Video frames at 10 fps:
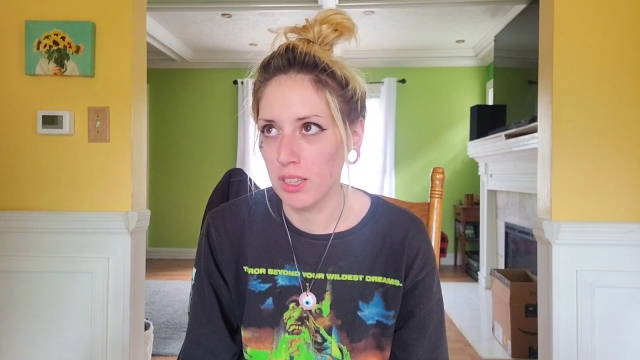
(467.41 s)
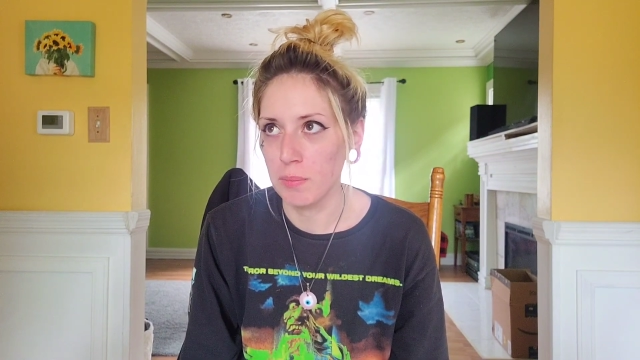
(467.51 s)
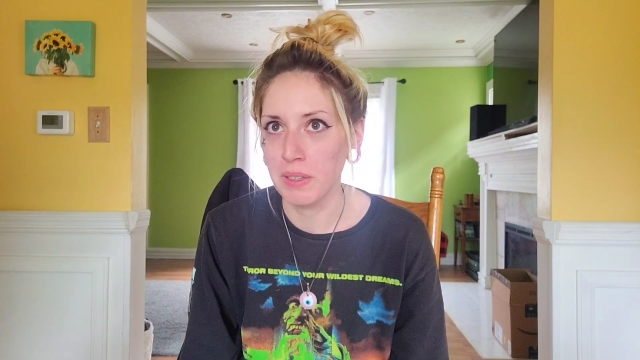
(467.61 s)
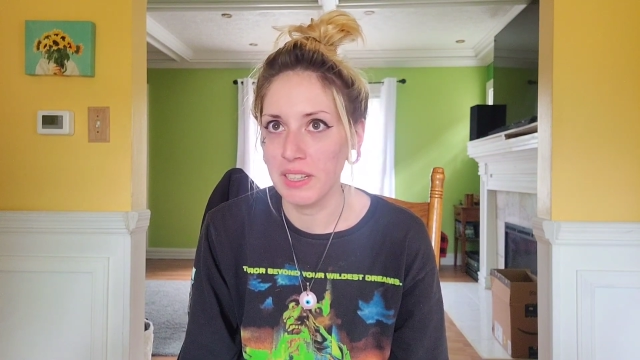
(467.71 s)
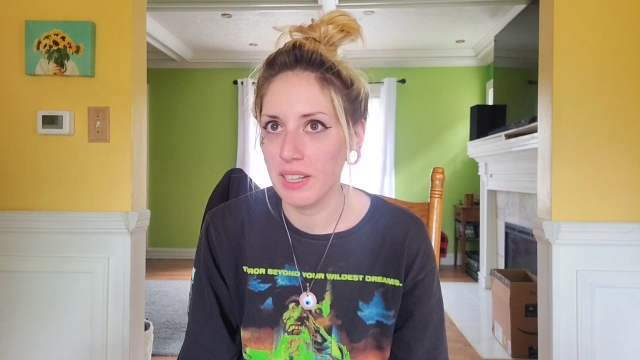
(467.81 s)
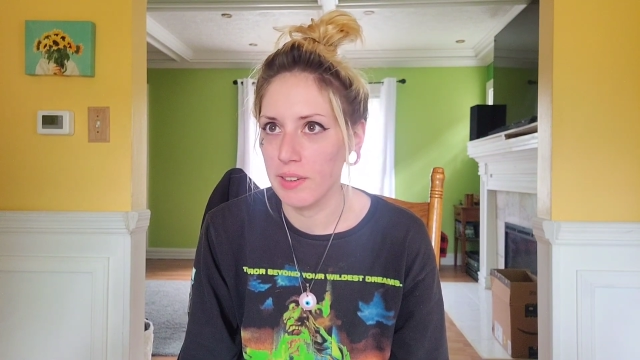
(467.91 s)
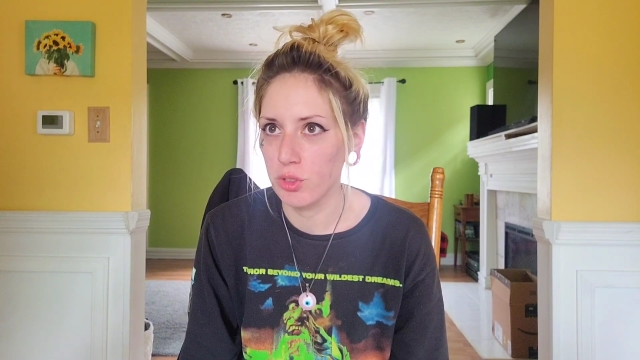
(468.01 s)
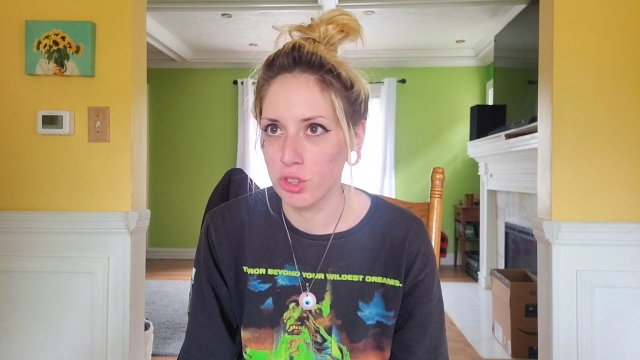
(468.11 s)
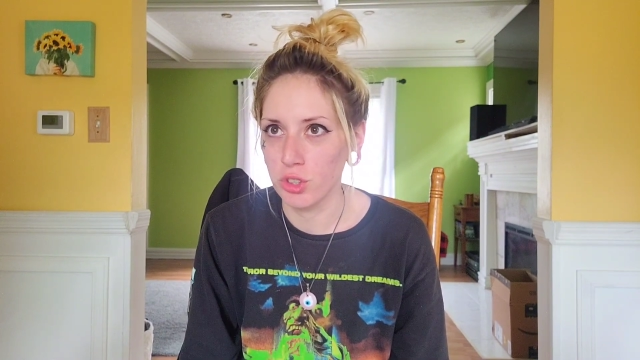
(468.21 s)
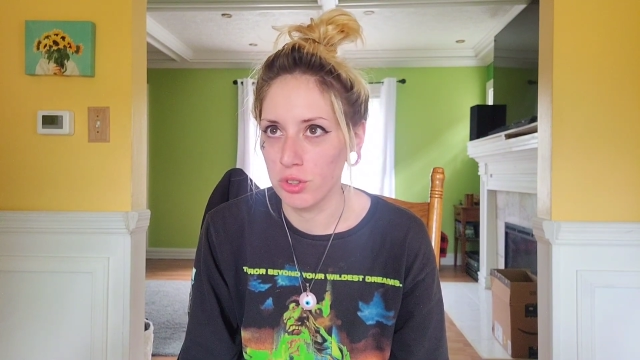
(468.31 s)
Like, by the
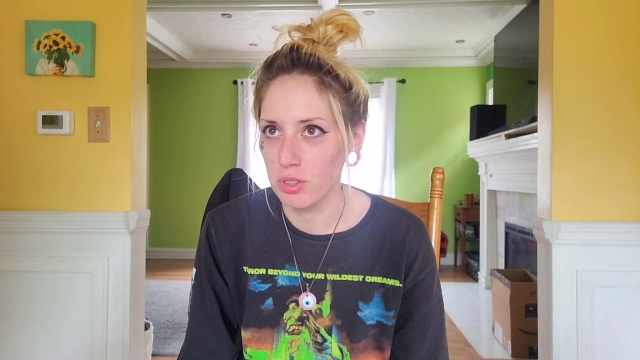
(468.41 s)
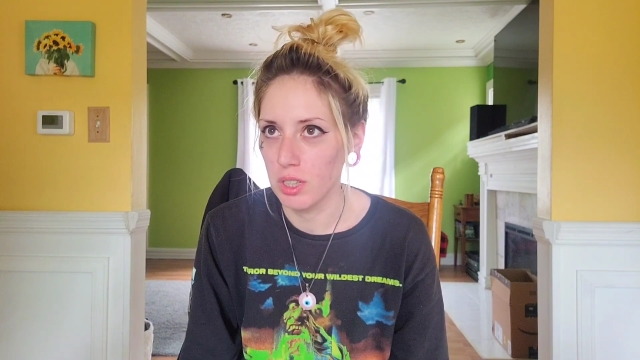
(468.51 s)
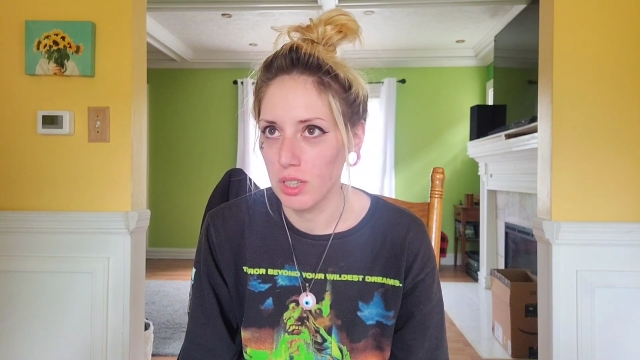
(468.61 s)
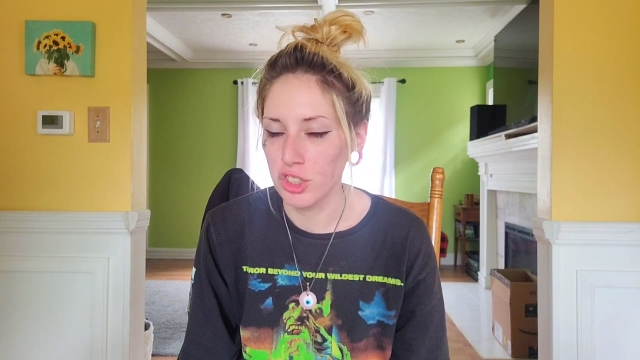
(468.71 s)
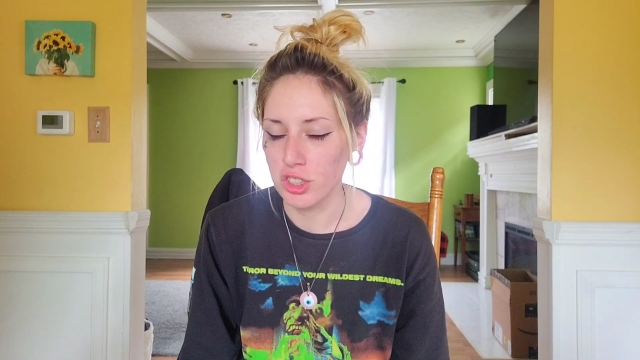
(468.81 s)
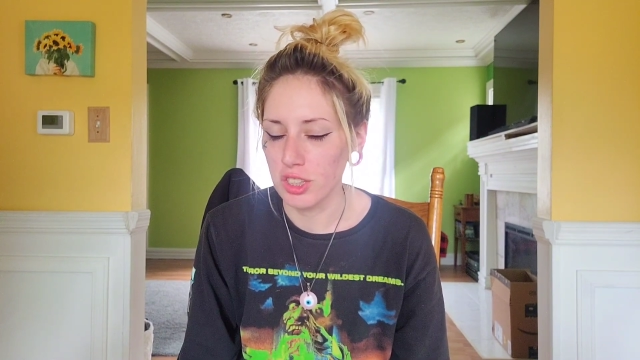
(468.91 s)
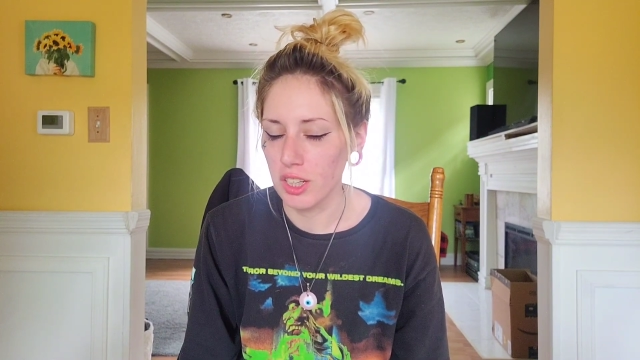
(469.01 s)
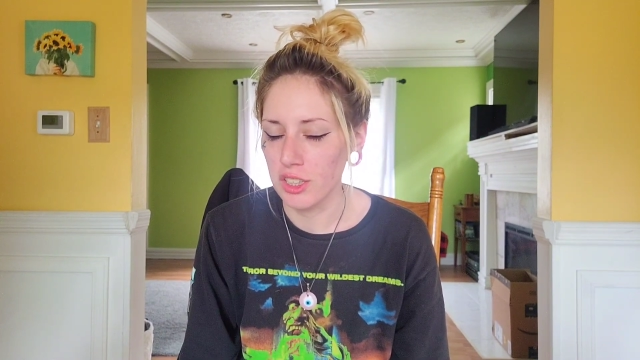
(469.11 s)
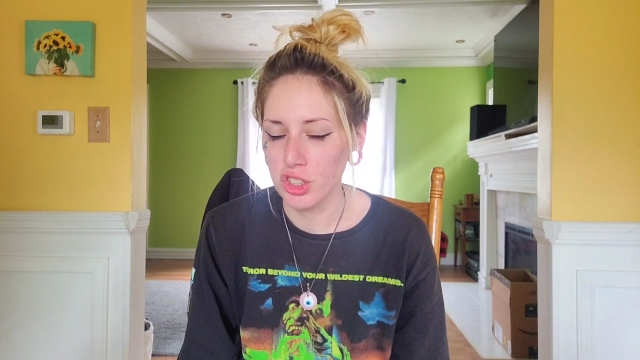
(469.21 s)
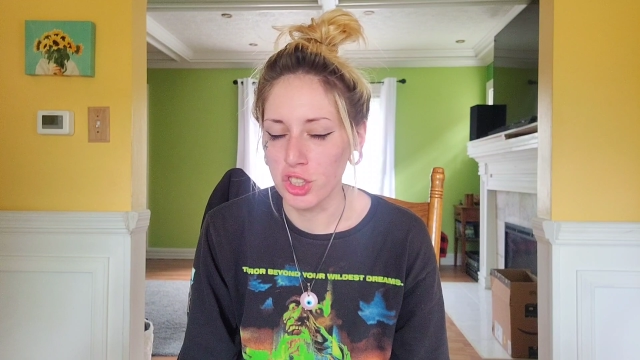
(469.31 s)
afternoon, I just,
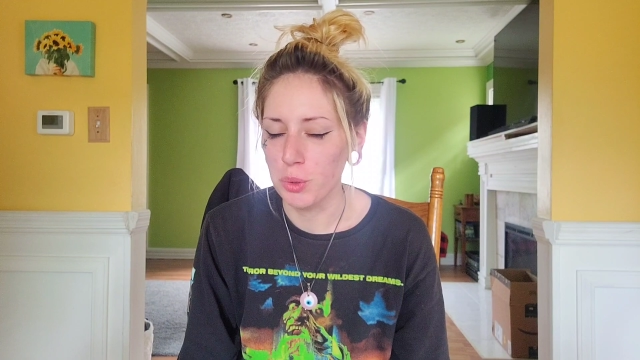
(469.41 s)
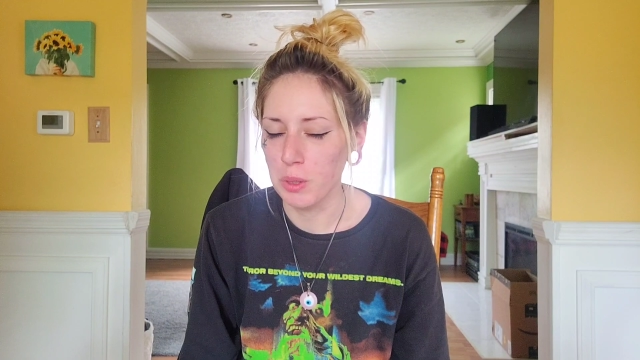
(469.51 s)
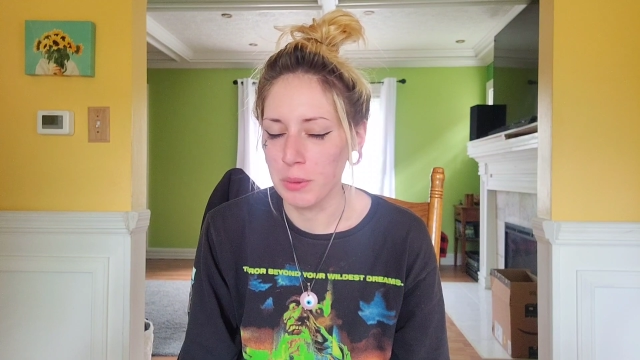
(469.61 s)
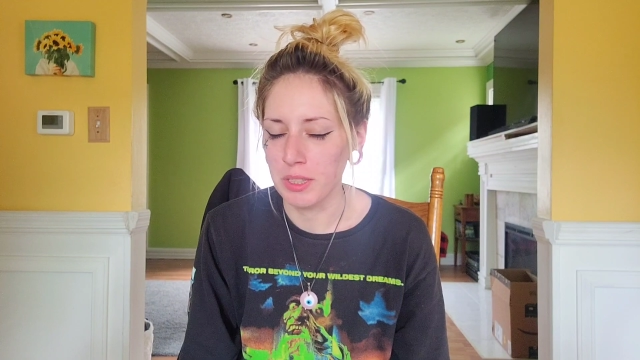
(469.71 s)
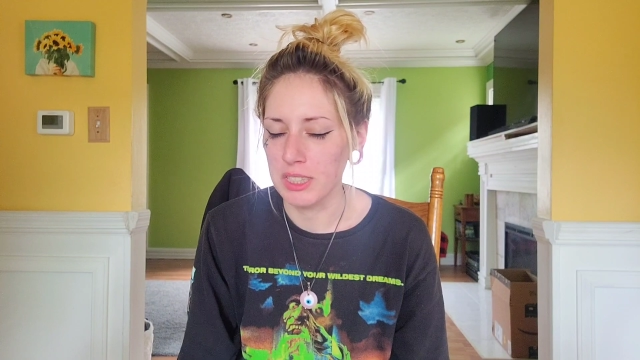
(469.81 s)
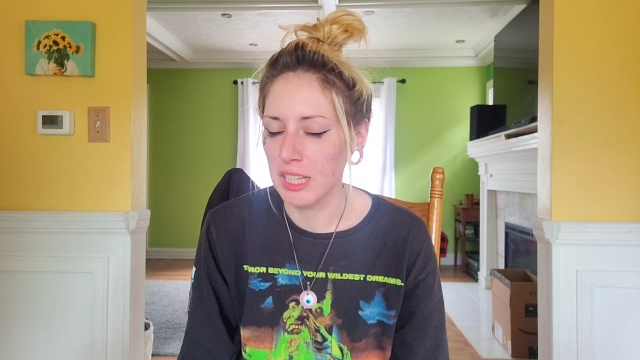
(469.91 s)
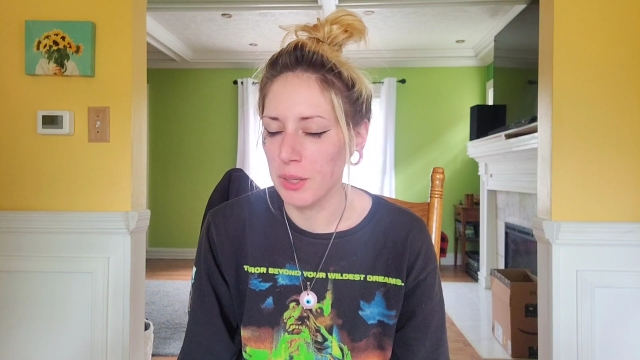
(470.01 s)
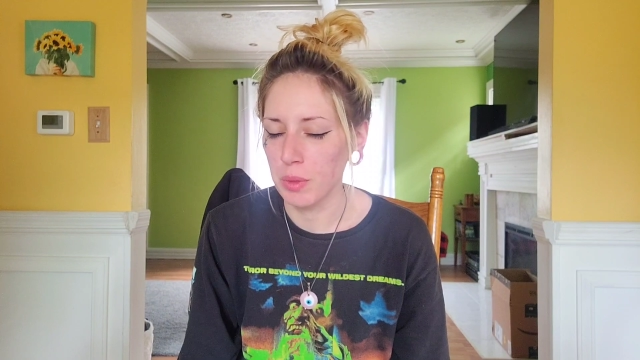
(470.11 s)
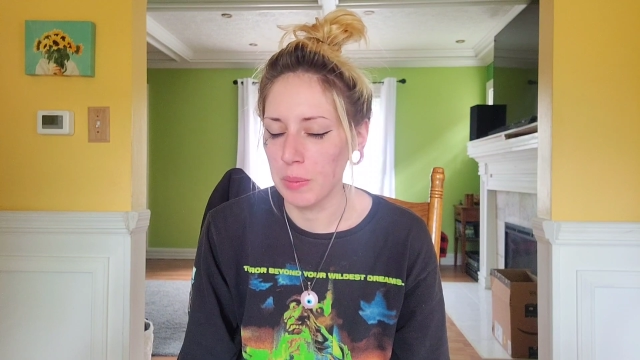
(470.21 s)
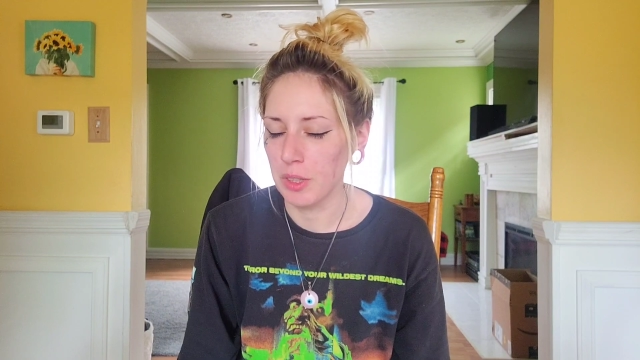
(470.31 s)
I just know what I'm gonna say
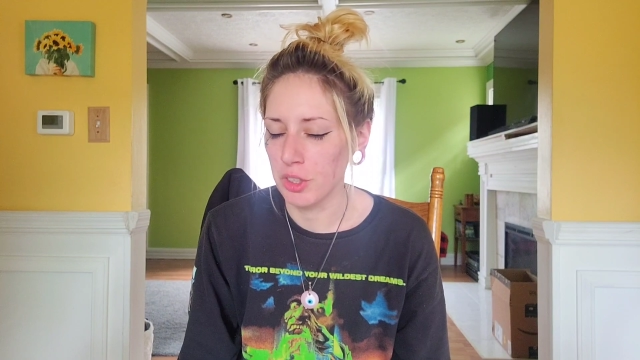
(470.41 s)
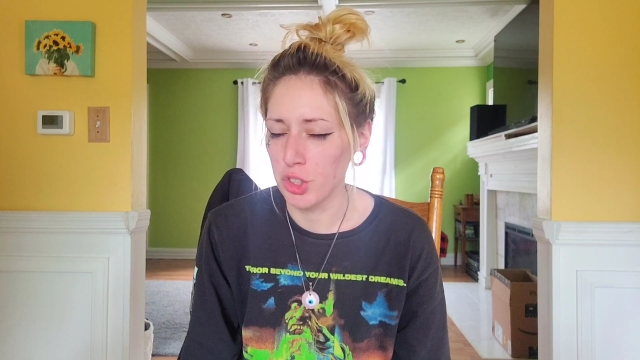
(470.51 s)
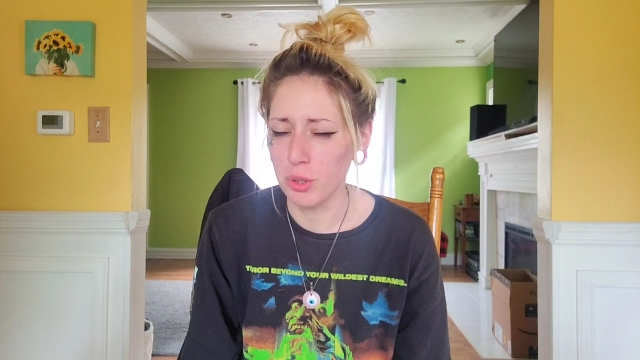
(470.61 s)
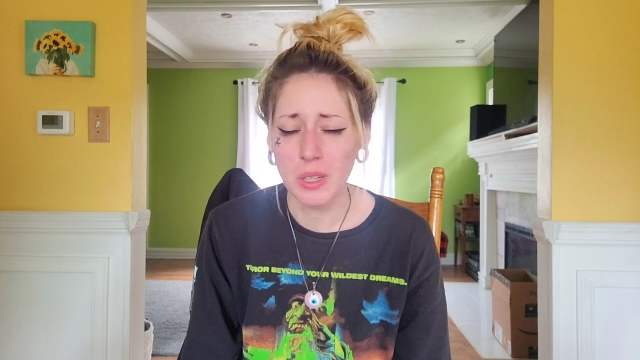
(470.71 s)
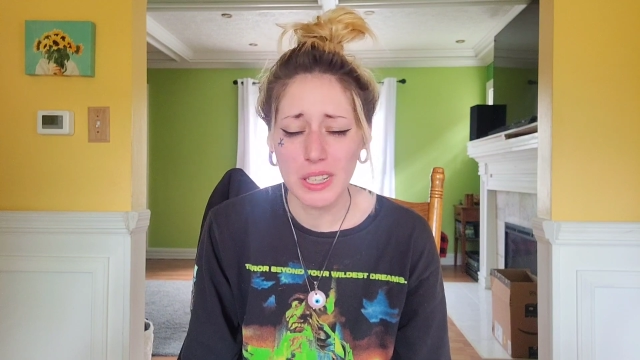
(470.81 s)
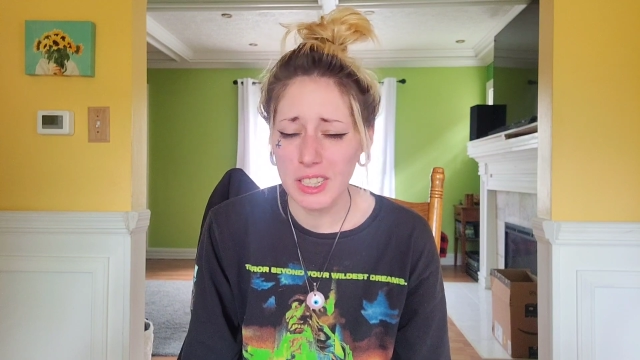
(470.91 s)
and what I'm gonna do.